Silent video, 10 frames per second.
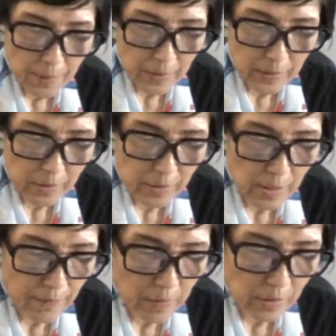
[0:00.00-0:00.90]
but the
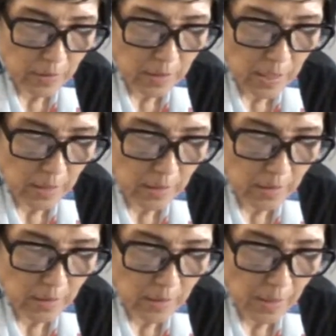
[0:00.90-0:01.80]
7th day
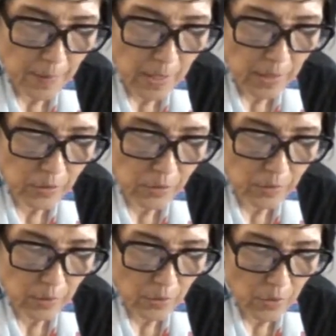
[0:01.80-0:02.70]
is a Sabbath to
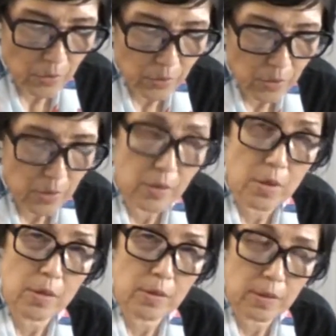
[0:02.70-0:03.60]
the Lord your
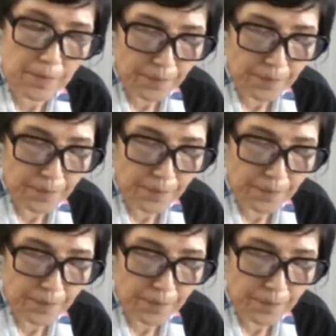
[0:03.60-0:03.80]
God.